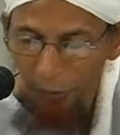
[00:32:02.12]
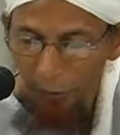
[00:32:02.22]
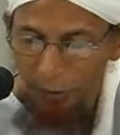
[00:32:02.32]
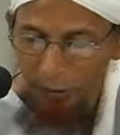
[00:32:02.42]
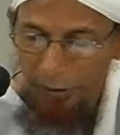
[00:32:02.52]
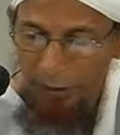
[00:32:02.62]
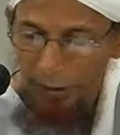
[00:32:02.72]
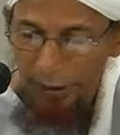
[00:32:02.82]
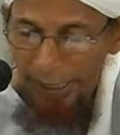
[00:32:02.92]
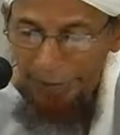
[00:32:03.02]
cloth,
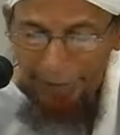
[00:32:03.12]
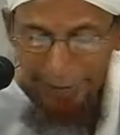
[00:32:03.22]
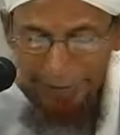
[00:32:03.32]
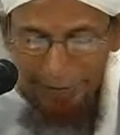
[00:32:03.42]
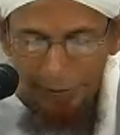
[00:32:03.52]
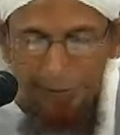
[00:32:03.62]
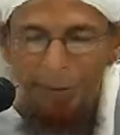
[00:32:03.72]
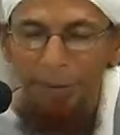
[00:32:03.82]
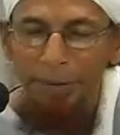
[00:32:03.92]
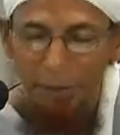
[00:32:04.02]
and hastens
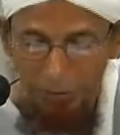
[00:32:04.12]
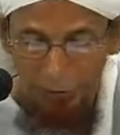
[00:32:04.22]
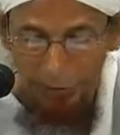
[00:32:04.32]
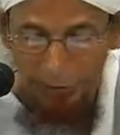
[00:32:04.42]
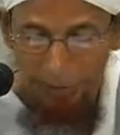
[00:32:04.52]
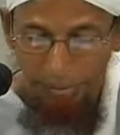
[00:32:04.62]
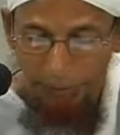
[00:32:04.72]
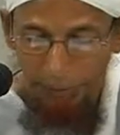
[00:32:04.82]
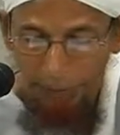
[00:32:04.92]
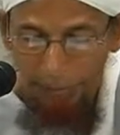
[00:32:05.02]
to the masjid,
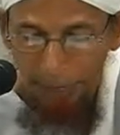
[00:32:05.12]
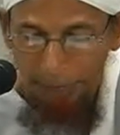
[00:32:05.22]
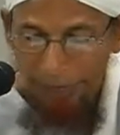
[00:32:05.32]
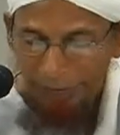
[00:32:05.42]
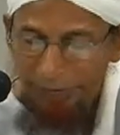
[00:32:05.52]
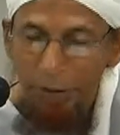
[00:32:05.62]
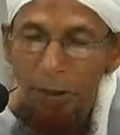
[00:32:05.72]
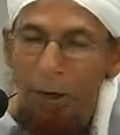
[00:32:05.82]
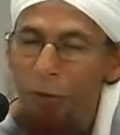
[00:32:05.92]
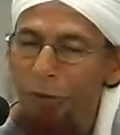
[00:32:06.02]
makes a
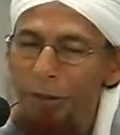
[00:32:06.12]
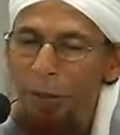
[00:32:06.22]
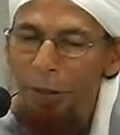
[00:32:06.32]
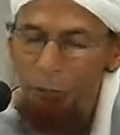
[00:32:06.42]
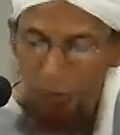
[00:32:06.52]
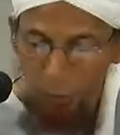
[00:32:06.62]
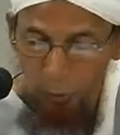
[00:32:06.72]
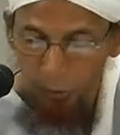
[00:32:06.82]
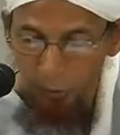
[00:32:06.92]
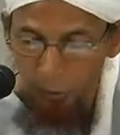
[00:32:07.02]
hurried
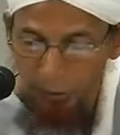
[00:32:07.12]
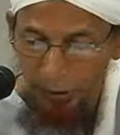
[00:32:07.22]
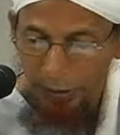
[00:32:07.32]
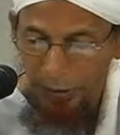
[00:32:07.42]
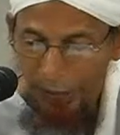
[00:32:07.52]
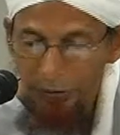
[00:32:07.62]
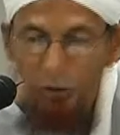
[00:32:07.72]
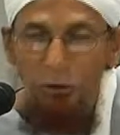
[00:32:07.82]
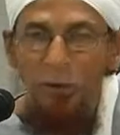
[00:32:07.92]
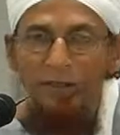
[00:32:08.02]
wudu,
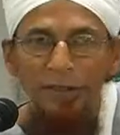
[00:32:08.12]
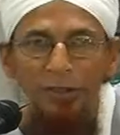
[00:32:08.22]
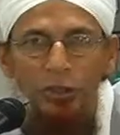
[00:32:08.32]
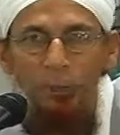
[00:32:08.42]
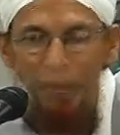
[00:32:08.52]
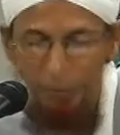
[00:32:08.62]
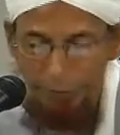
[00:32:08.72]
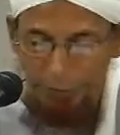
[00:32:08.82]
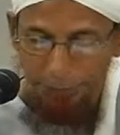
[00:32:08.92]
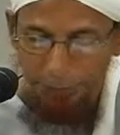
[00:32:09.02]
and joins the
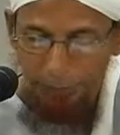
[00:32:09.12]
jamaat.